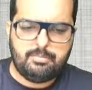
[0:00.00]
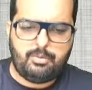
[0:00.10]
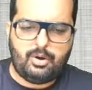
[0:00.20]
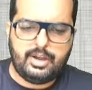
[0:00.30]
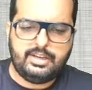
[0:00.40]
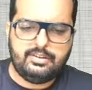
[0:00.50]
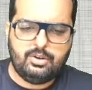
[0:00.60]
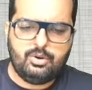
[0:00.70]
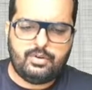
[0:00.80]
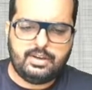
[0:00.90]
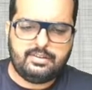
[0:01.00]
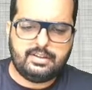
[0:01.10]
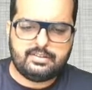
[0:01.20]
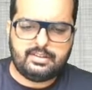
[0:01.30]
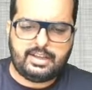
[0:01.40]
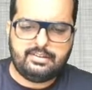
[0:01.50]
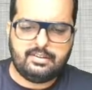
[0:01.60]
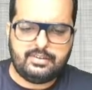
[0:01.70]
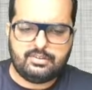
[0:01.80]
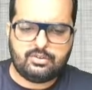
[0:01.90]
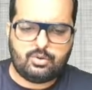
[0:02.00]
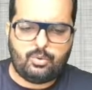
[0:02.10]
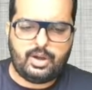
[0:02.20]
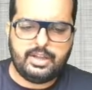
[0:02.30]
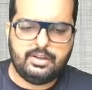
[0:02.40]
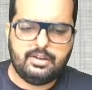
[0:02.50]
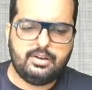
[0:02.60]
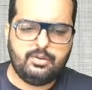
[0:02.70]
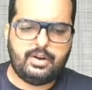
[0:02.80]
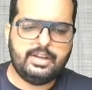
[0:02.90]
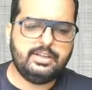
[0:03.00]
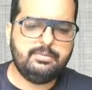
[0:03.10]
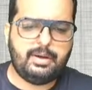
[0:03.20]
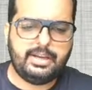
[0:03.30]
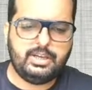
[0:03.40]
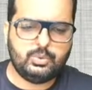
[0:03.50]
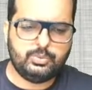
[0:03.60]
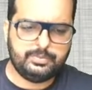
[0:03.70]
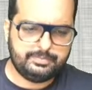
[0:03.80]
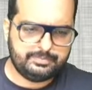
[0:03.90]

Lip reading: 0.01697 square divided by 2.